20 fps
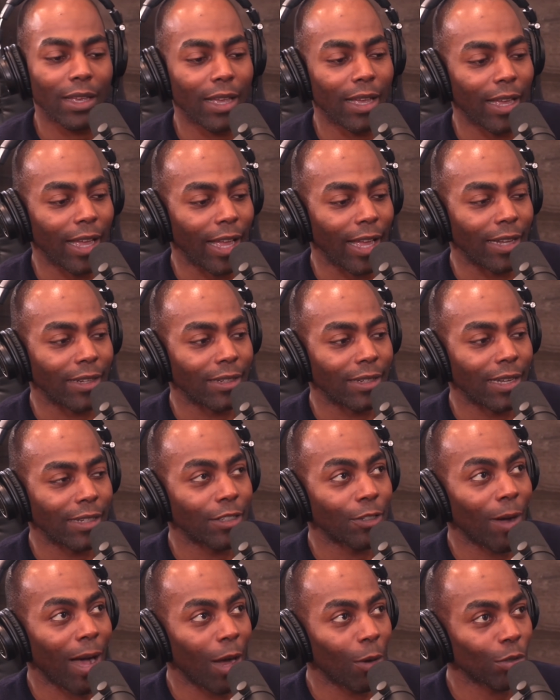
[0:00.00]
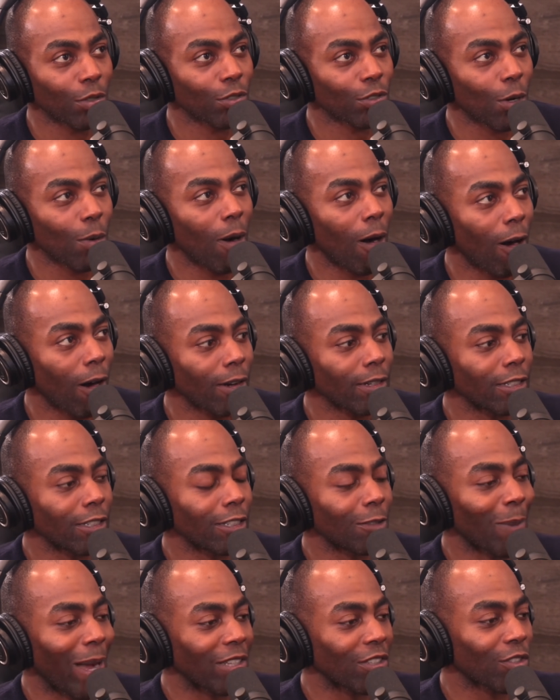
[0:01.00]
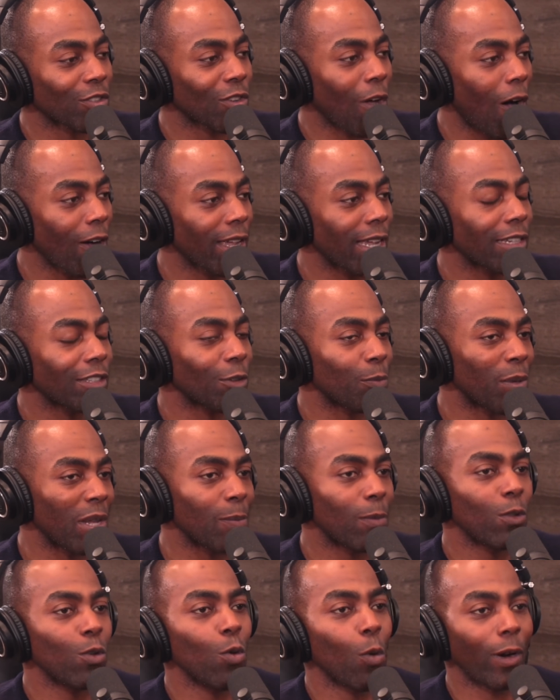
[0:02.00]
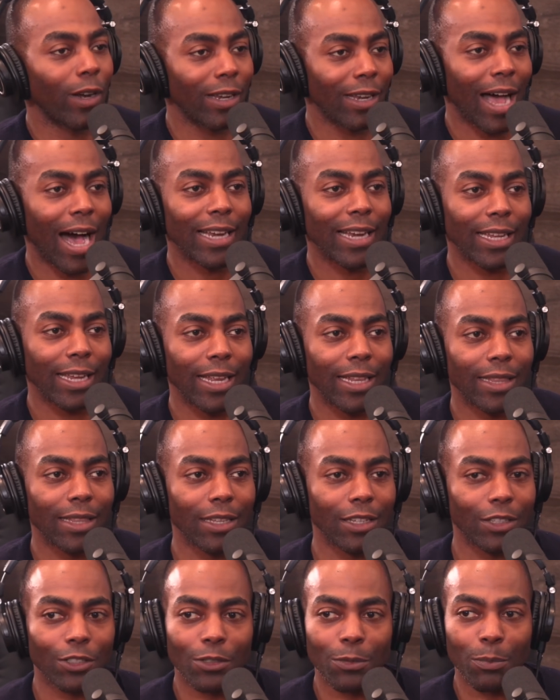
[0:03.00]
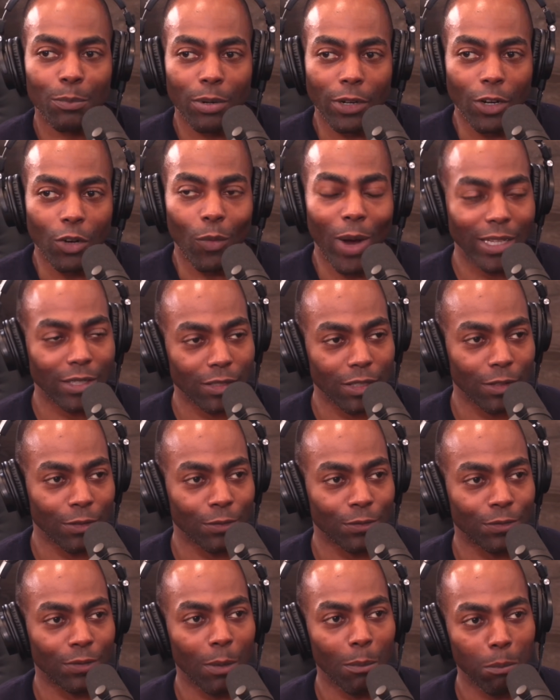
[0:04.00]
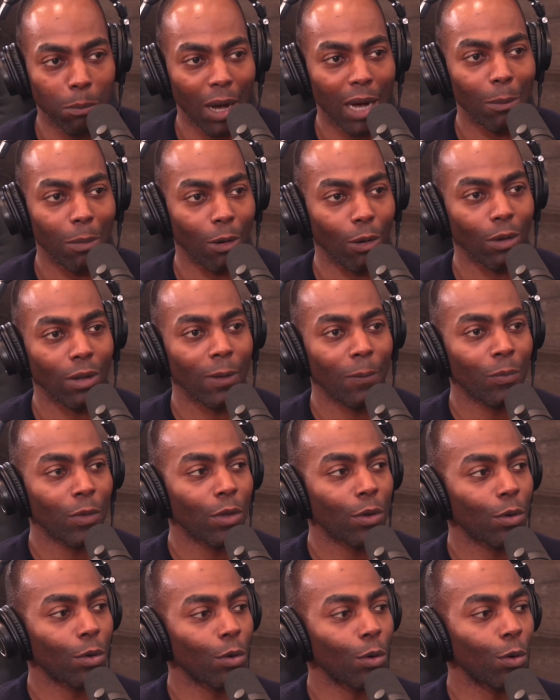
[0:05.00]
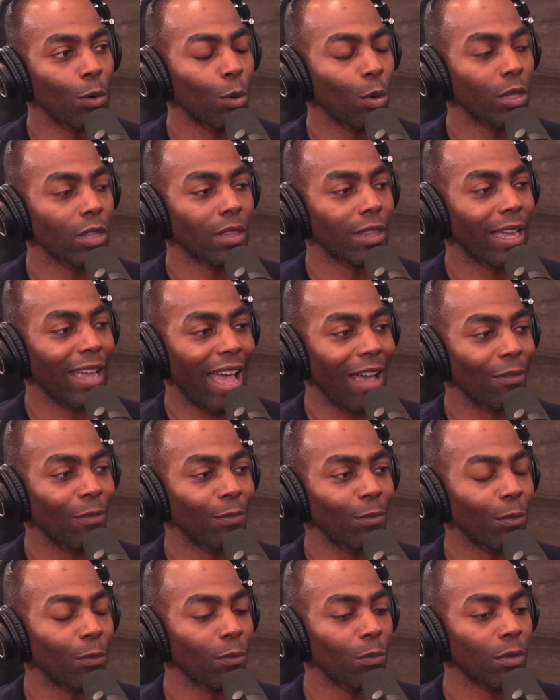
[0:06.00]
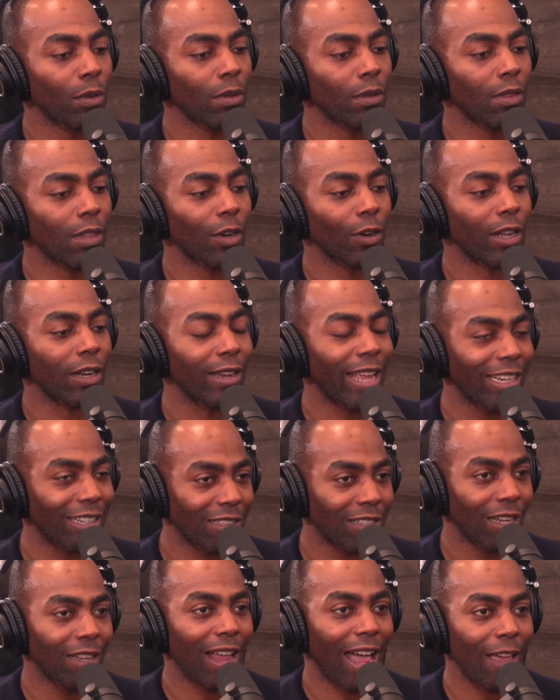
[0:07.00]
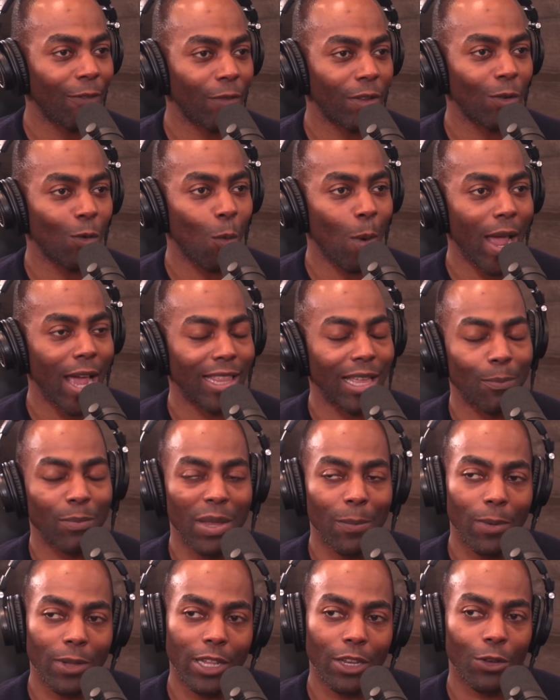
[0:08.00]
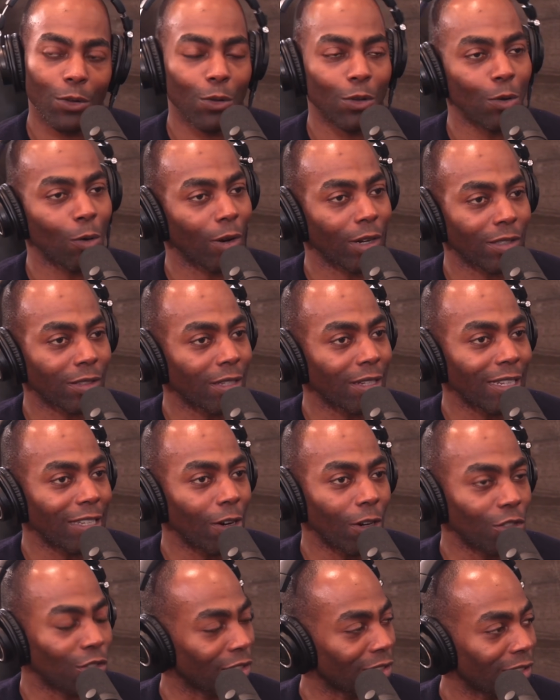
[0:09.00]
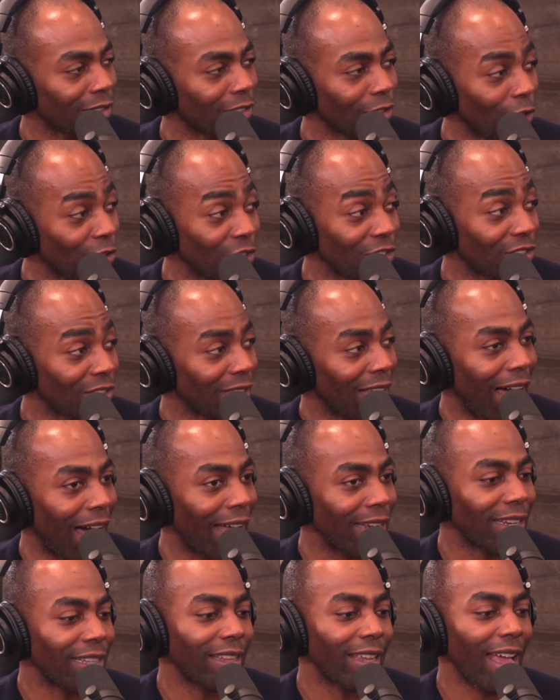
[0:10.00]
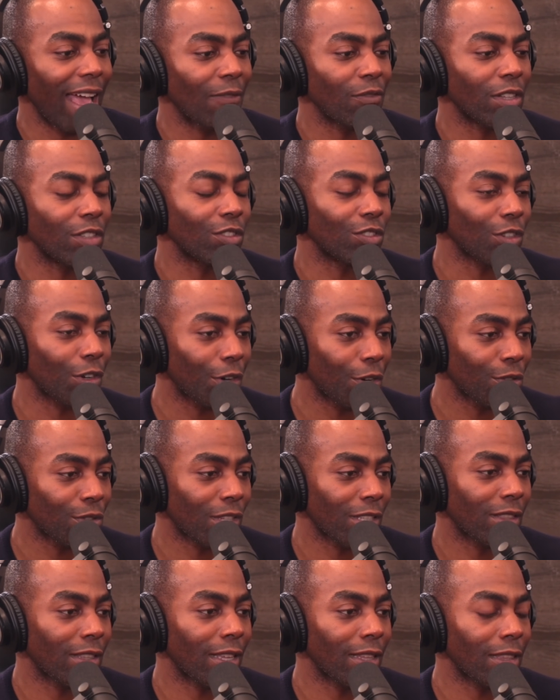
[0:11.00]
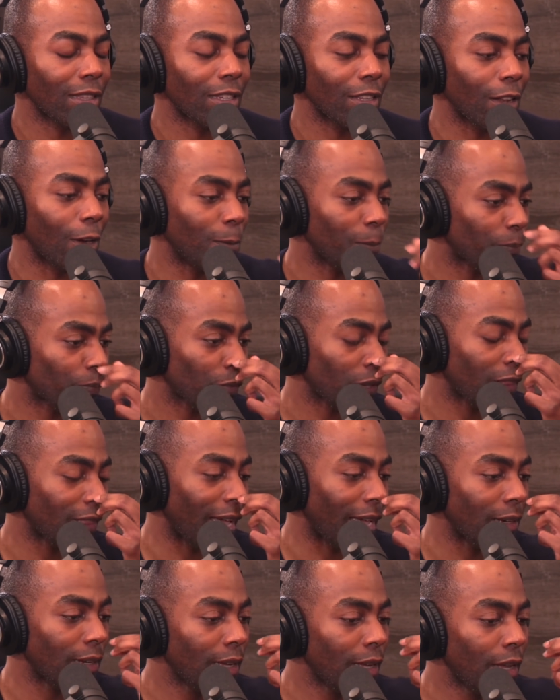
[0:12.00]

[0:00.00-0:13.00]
and you know, I was so heartened by just talking to people who are not in this progressive bubble, who they're connected to life in a way that people in New York City are just not, and they have concerns that you know that